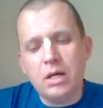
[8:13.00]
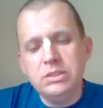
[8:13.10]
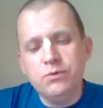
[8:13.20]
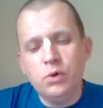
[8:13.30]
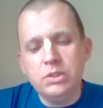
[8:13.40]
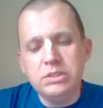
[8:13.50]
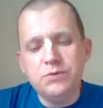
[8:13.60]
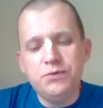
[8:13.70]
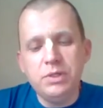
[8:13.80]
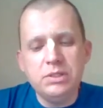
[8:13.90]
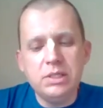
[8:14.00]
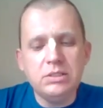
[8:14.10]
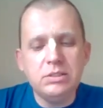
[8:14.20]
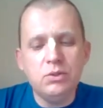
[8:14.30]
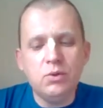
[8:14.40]
devotees feel
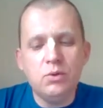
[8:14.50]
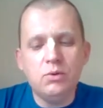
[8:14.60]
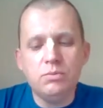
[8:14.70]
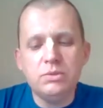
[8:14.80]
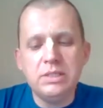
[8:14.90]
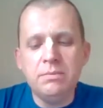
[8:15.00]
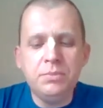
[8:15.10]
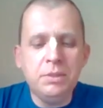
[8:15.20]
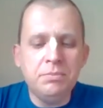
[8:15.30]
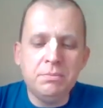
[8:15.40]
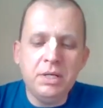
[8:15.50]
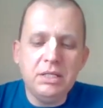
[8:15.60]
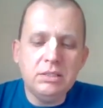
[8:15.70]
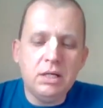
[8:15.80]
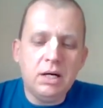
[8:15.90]
that, you know, some people
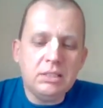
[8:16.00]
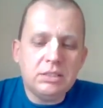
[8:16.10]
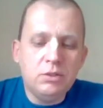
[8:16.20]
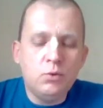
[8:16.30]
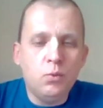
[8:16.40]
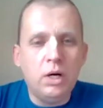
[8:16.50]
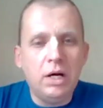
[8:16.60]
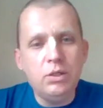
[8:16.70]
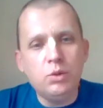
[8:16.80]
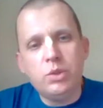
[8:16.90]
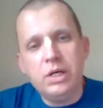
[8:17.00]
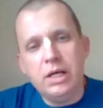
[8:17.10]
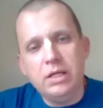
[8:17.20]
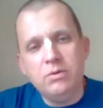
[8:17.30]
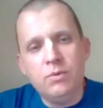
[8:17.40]
may ask, you know, why
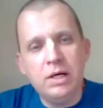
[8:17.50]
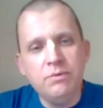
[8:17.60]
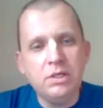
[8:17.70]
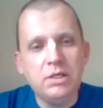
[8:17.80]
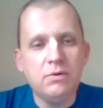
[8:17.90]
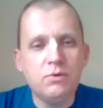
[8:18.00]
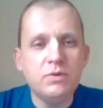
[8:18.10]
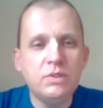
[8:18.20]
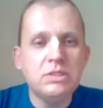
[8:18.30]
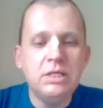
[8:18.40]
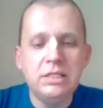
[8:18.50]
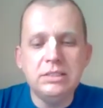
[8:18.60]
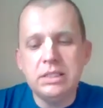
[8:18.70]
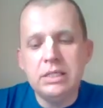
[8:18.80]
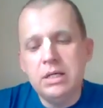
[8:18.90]
Ukraine? Why we have all these
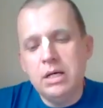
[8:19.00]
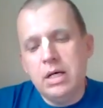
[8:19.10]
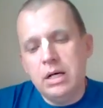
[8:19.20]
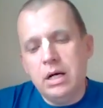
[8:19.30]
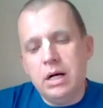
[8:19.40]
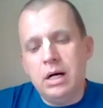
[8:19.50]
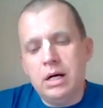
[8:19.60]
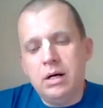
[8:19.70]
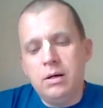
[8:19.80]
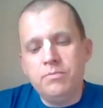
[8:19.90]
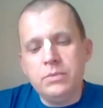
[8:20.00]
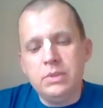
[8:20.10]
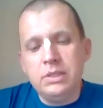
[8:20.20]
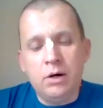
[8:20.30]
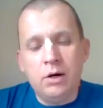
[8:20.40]
things?
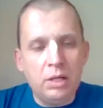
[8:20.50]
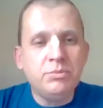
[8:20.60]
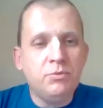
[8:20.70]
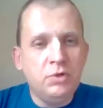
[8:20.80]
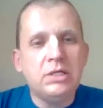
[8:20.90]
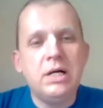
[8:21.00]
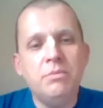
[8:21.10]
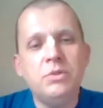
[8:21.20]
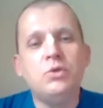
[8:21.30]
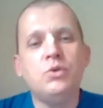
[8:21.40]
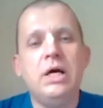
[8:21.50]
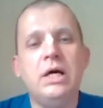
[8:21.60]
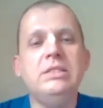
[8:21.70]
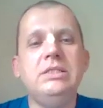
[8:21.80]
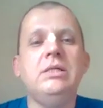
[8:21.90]
Now we are coming to the
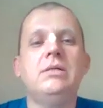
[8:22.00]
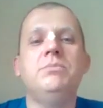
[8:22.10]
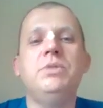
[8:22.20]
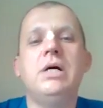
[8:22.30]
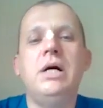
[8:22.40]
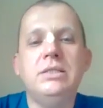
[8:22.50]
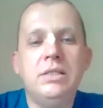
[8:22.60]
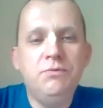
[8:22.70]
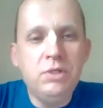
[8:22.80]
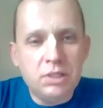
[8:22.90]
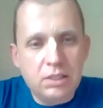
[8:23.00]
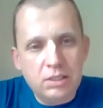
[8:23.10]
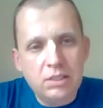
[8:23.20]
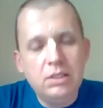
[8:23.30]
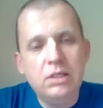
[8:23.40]
idea behind the
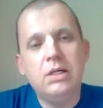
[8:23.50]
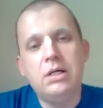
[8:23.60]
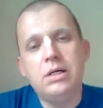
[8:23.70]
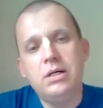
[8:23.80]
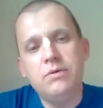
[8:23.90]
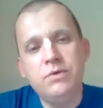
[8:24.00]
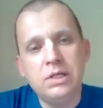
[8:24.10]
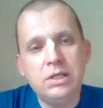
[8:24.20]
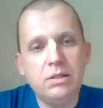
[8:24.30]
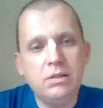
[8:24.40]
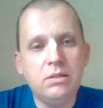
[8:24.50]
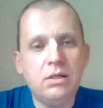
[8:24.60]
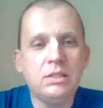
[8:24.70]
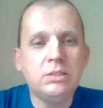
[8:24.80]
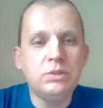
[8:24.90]
Vira
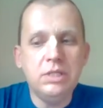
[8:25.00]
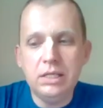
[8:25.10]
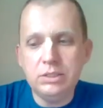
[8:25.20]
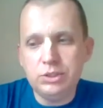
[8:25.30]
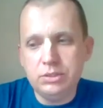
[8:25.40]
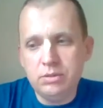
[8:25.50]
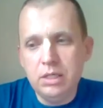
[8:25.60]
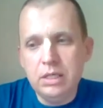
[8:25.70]
association.